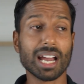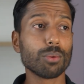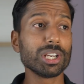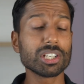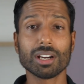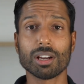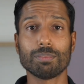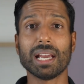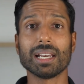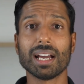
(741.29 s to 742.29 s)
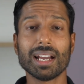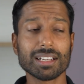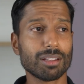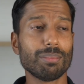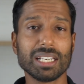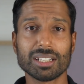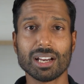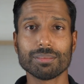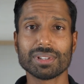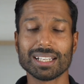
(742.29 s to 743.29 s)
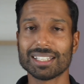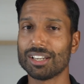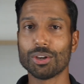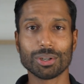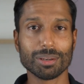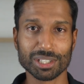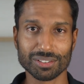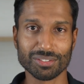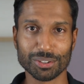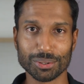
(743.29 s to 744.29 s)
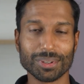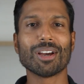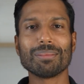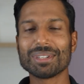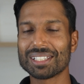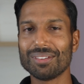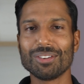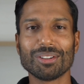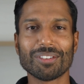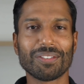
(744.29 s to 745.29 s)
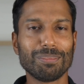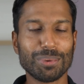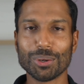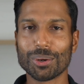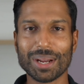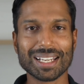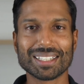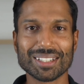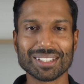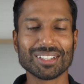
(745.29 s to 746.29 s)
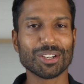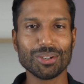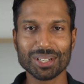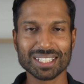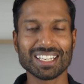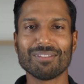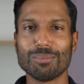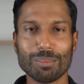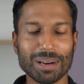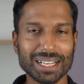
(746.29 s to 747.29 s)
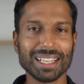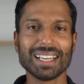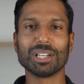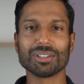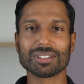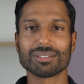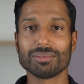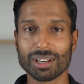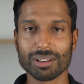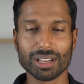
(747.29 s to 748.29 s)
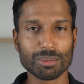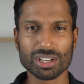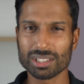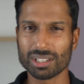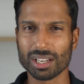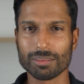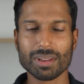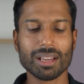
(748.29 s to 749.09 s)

I wish I got paid. I asked them many times. They said no commission for you. So I'm just giving you the pure answers so you can save more money because, you know, I'm a nice guy.